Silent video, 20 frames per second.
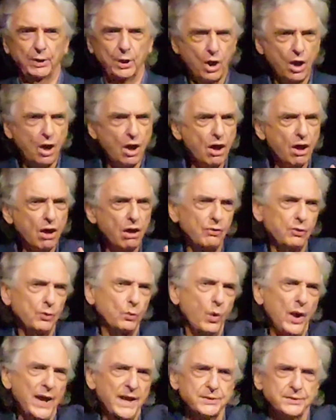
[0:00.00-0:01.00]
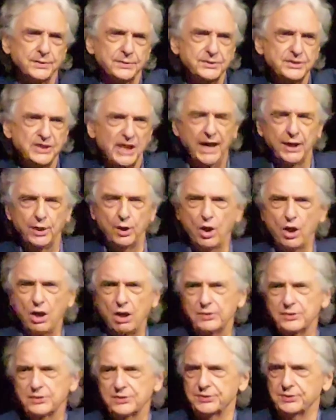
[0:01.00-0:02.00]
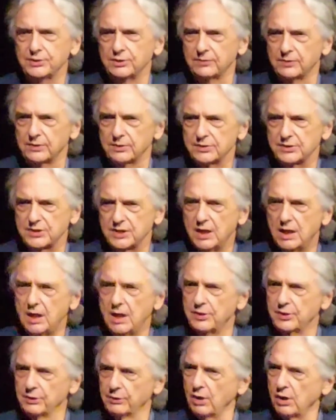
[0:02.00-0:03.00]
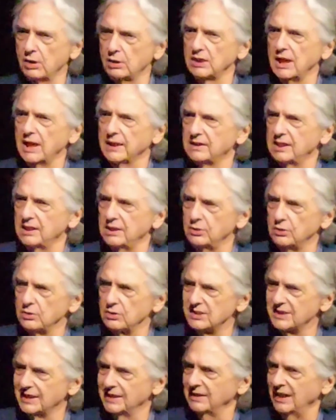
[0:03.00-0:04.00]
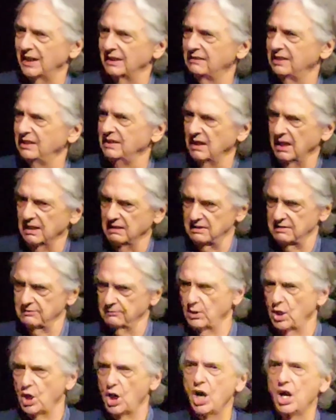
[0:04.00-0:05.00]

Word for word: But all the waiters and all the servers, they're all Latinos and Latinas,